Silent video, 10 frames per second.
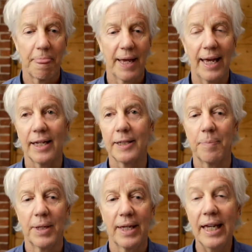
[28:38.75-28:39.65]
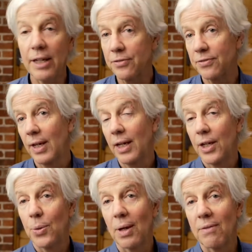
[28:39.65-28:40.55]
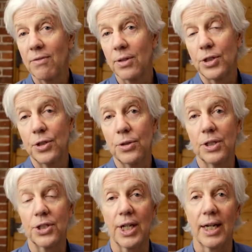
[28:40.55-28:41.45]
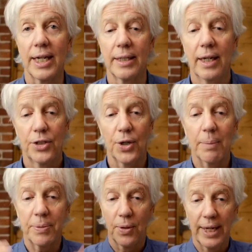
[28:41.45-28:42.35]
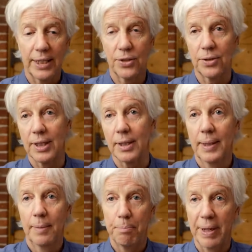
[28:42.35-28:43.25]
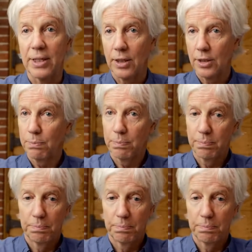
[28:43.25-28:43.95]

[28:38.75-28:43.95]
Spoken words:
And if you ever do decide to upgrade to the better,